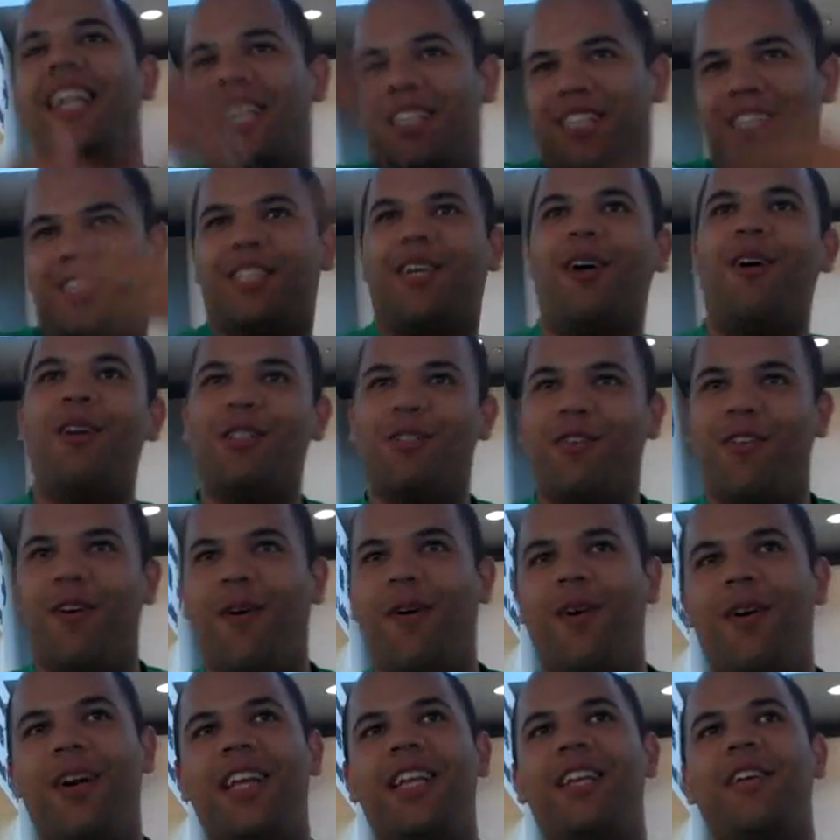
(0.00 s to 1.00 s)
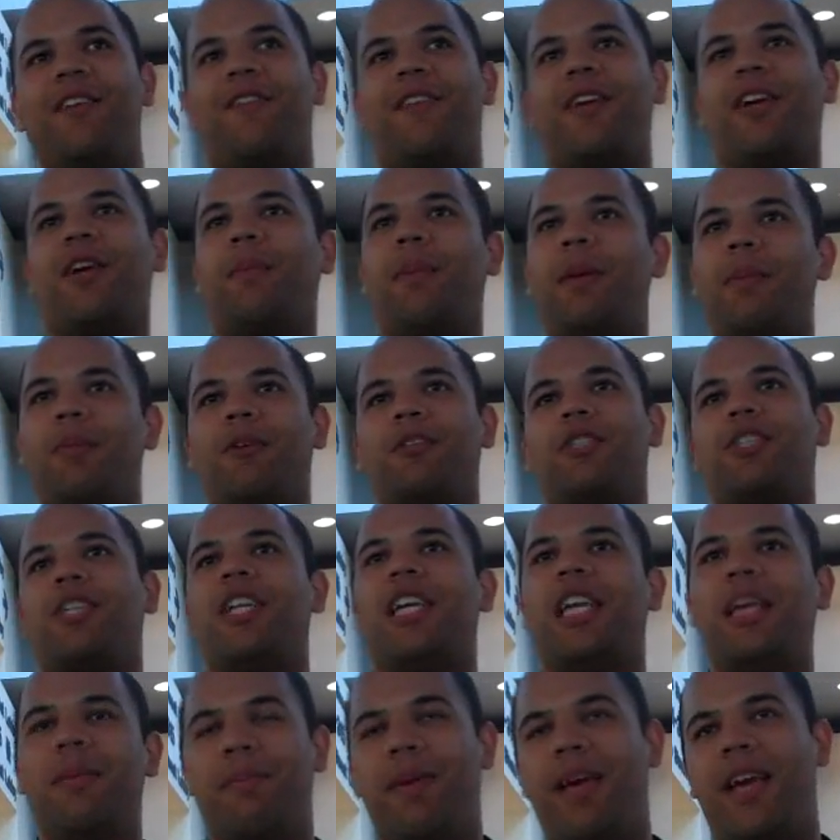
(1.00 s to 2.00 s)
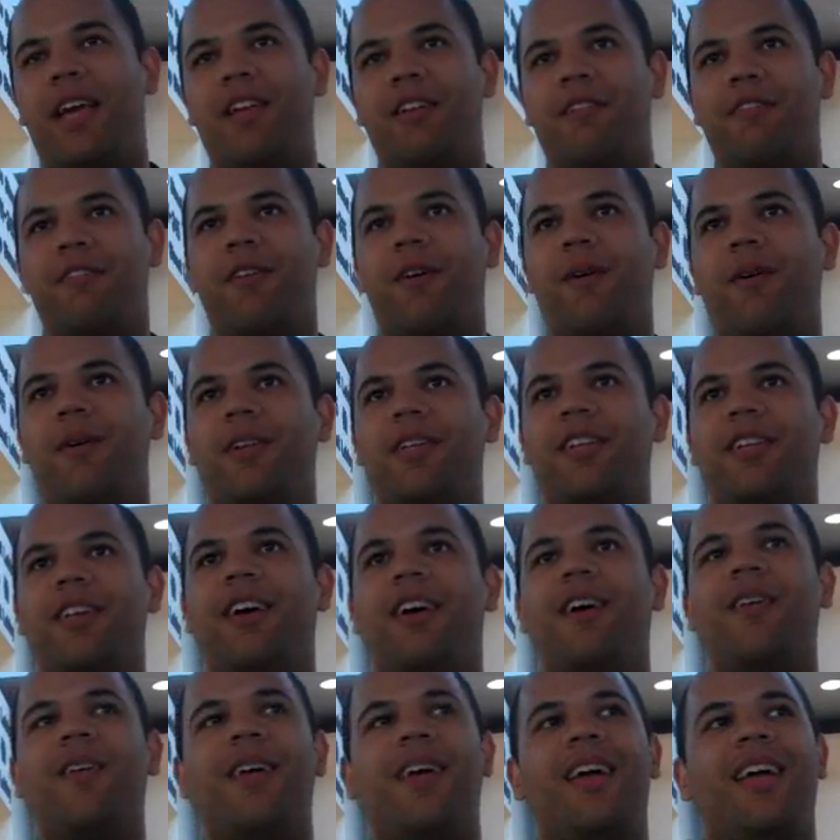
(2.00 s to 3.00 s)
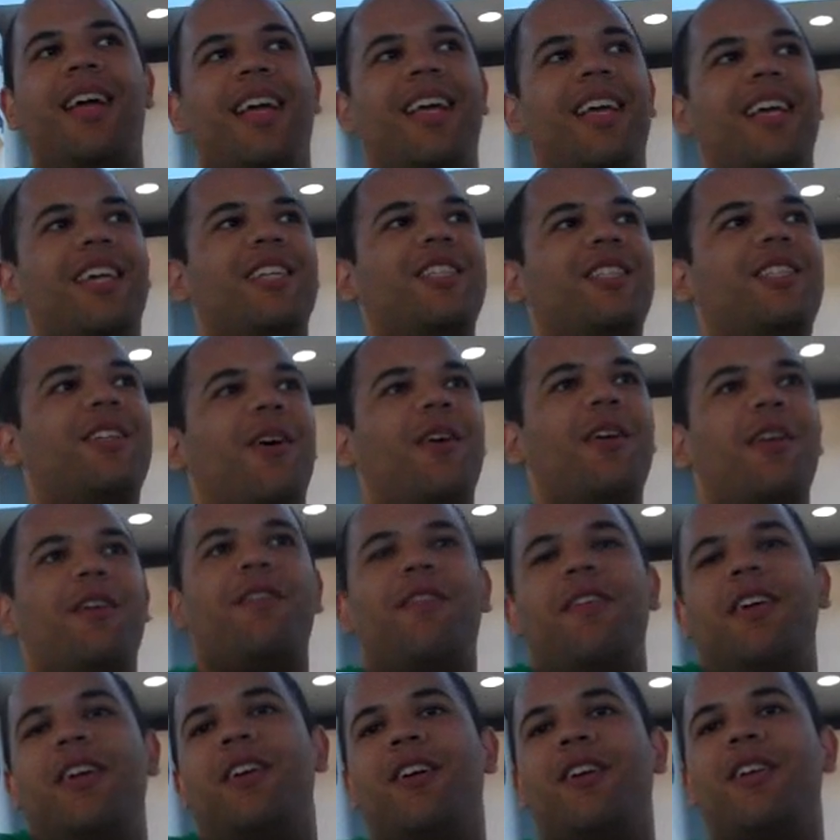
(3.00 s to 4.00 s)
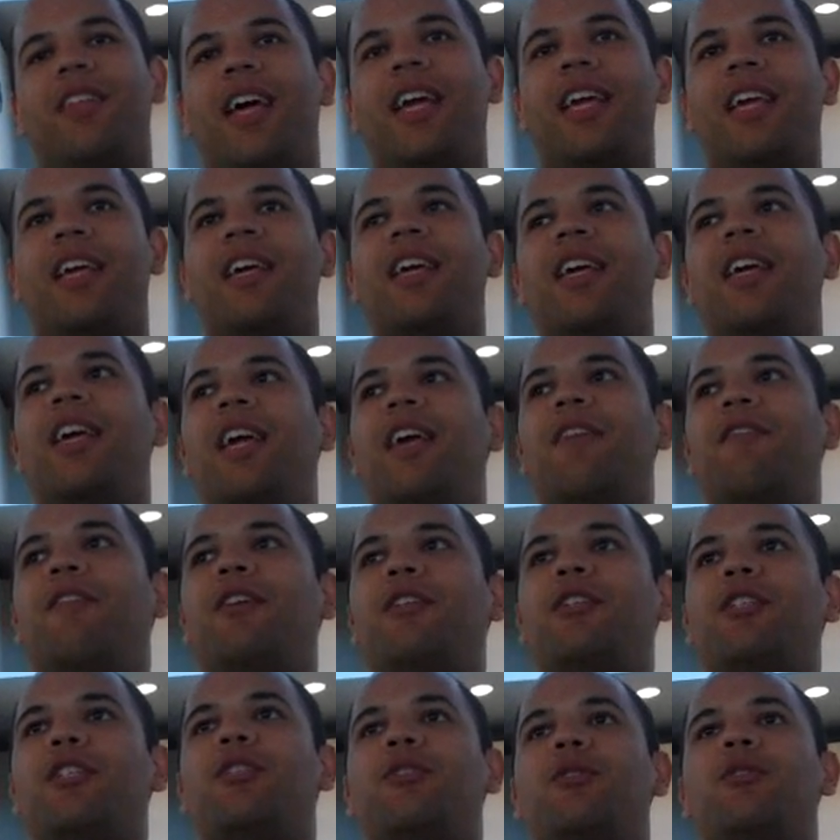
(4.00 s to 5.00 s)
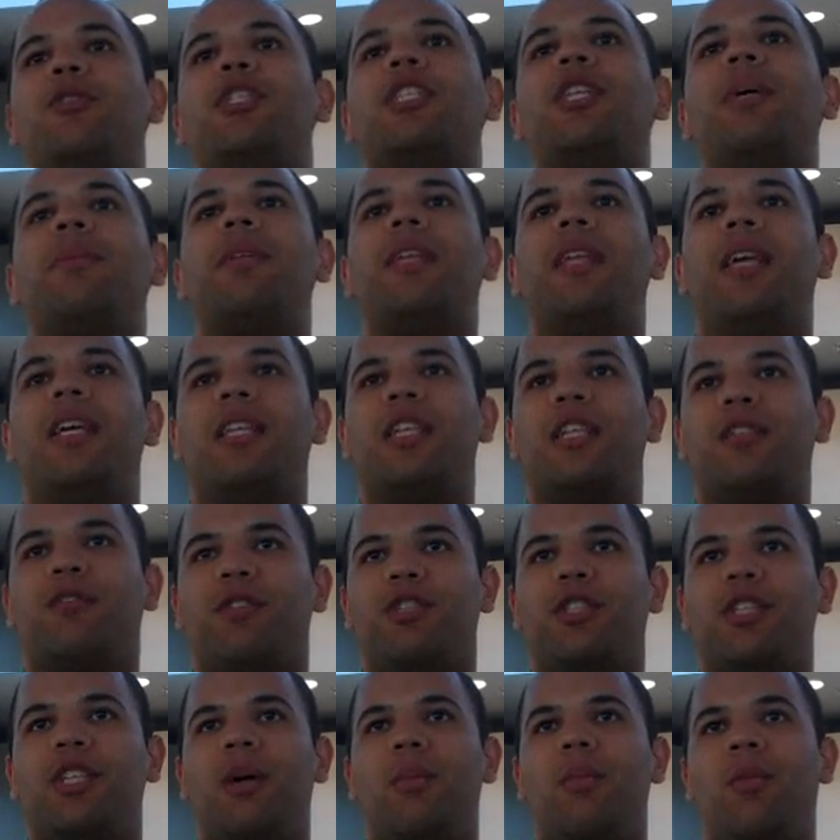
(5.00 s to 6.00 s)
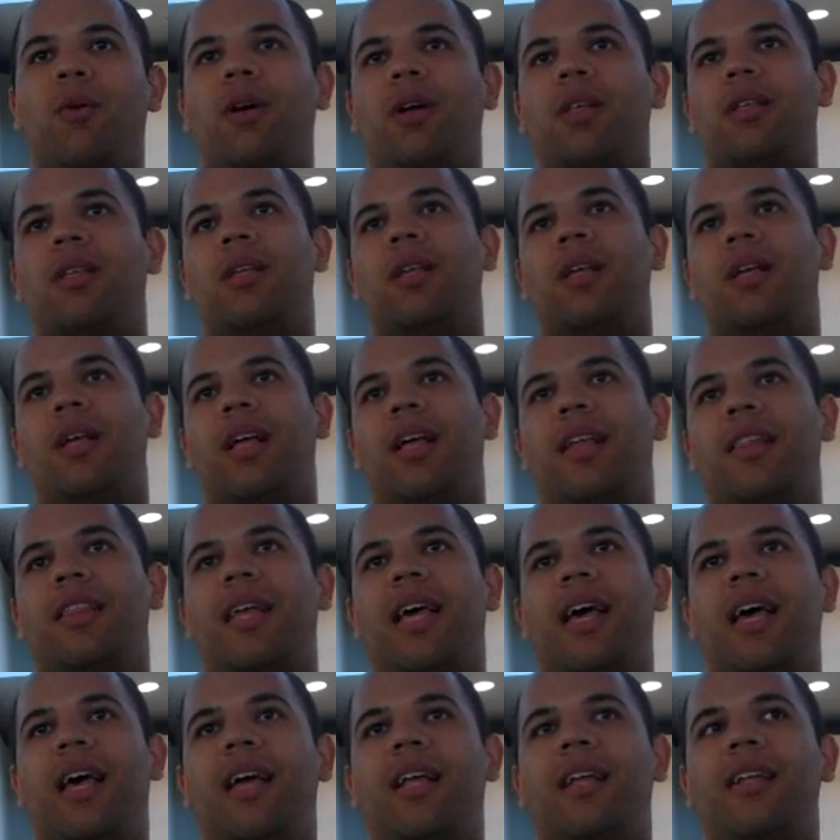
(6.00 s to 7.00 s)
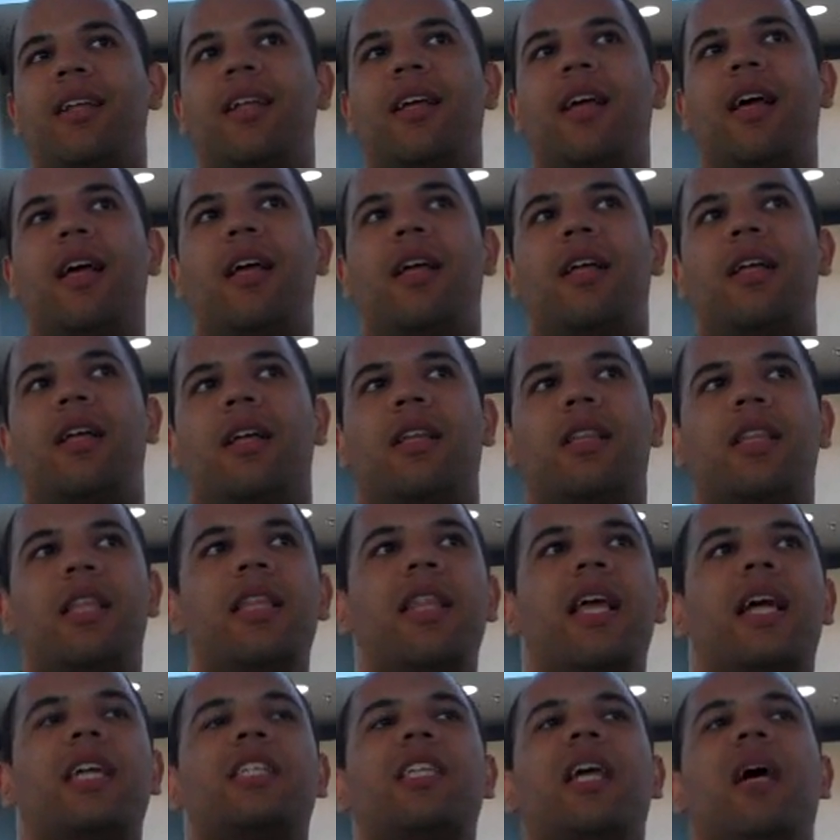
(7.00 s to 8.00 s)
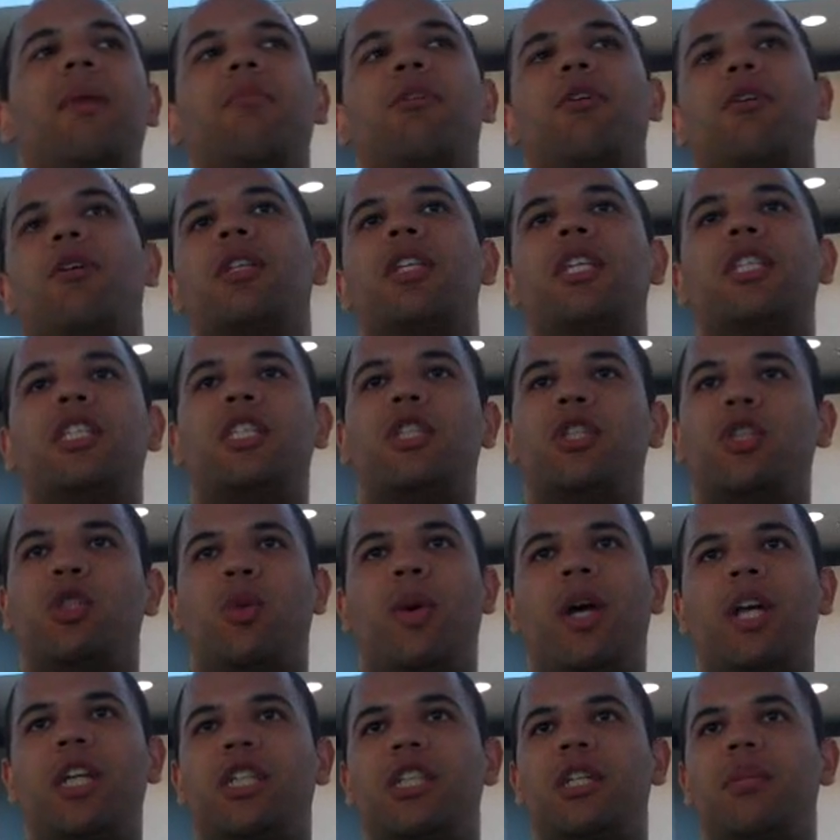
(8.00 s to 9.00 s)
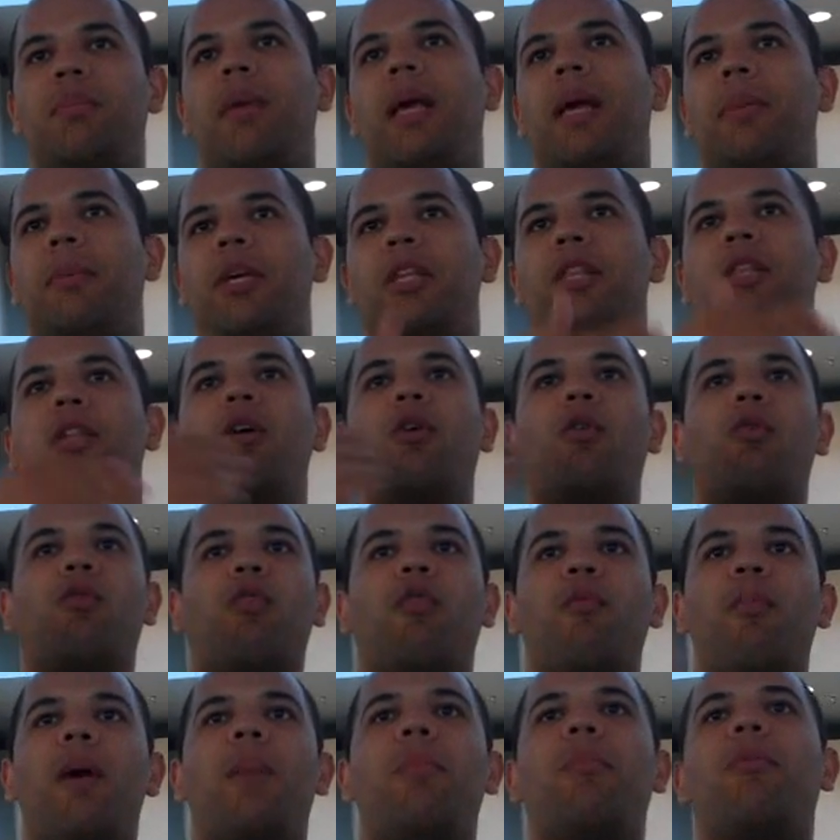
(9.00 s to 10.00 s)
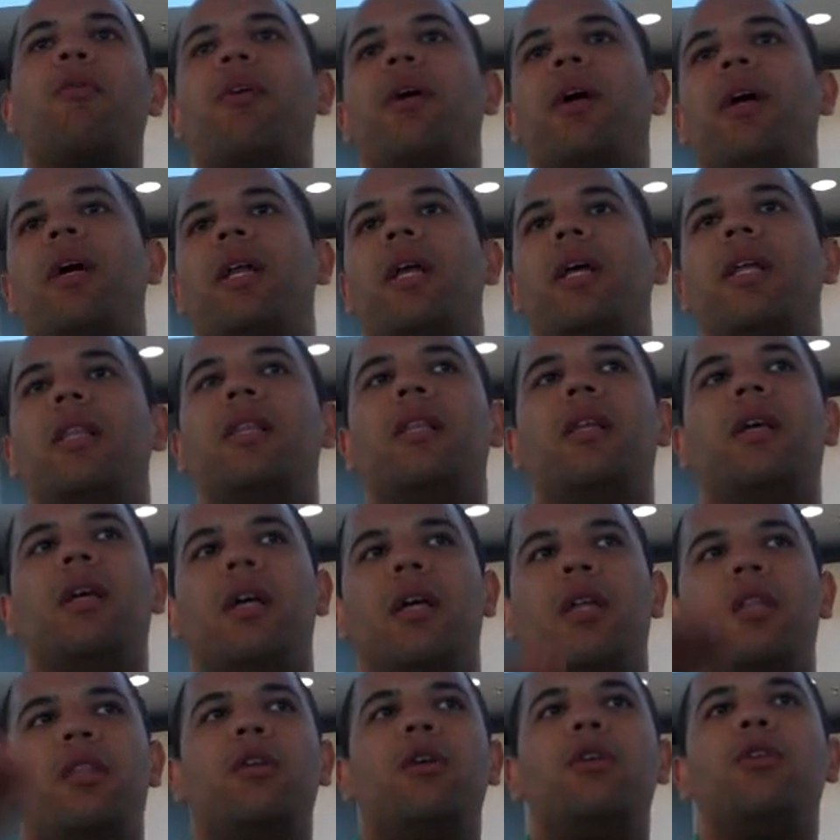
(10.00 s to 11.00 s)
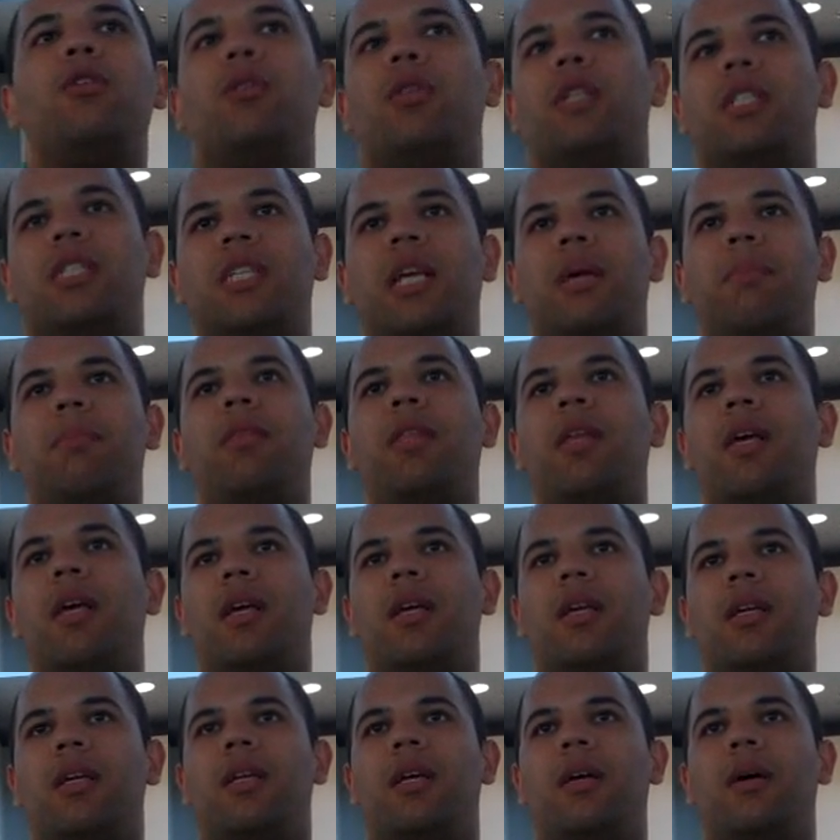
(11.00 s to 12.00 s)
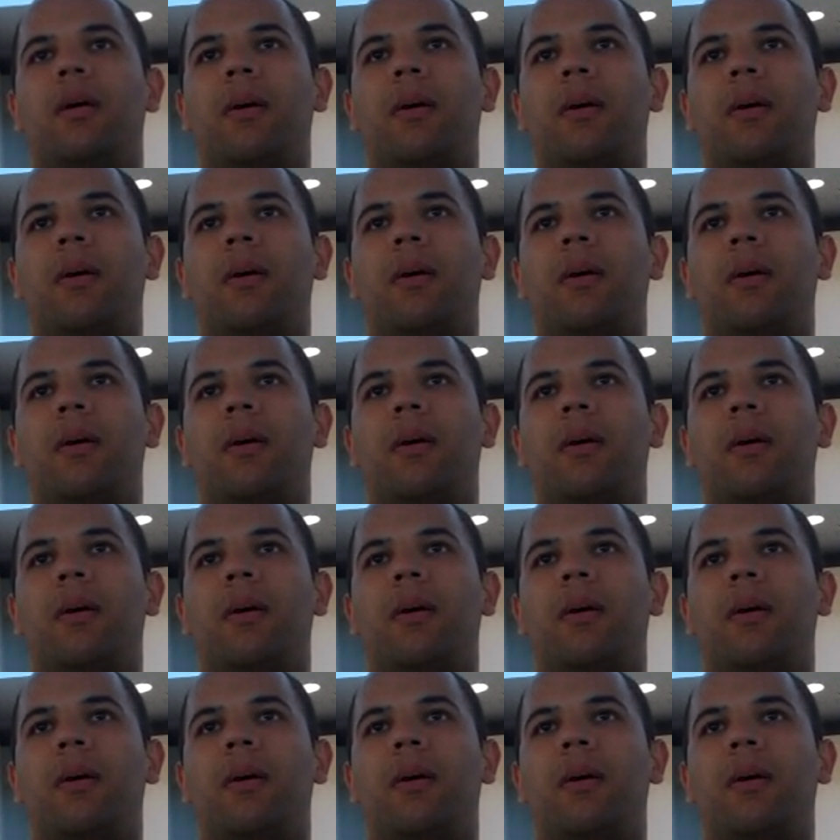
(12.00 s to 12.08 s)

it just goes forward, and you figure people are just gonna keep paying it forward, So you figure like if you just do something like this for someone, then the next time they're in this situation, maybe they'll remember it and they'll do the same thing,